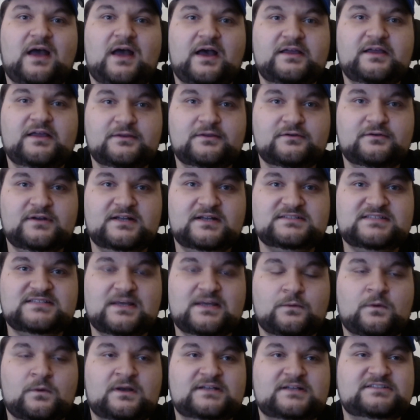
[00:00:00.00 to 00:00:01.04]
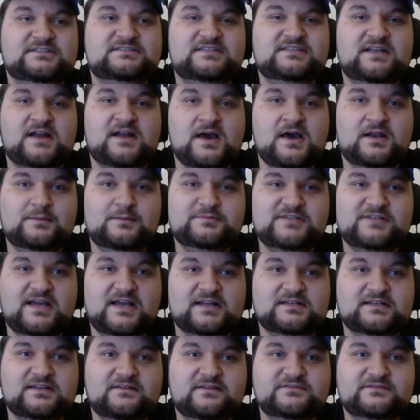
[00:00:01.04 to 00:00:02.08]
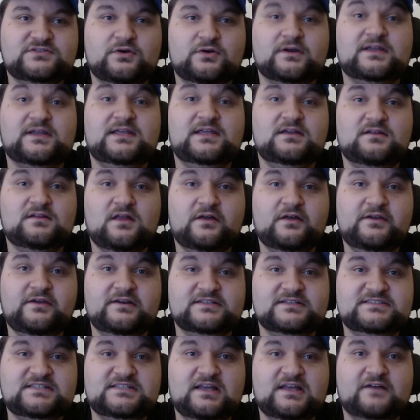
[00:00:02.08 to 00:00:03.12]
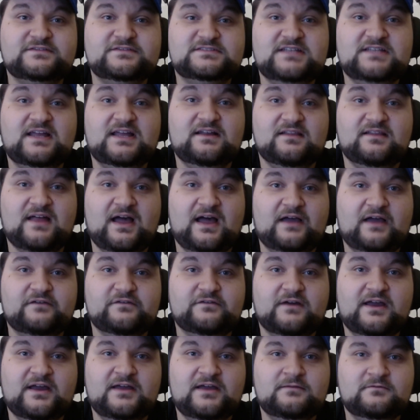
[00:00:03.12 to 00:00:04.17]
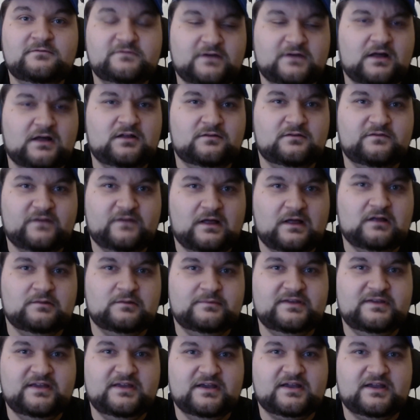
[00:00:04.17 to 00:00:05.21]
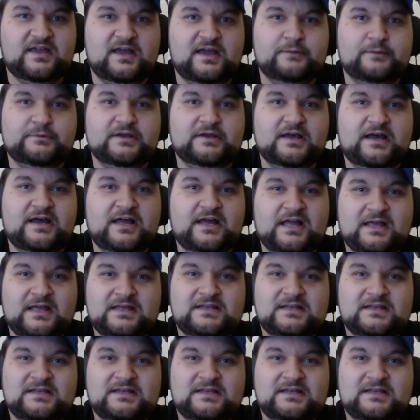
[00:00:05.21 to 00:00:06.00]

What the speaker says: units that want to sit on objectives or kill all your stuff stay alive, right? Follow me here, camera guy.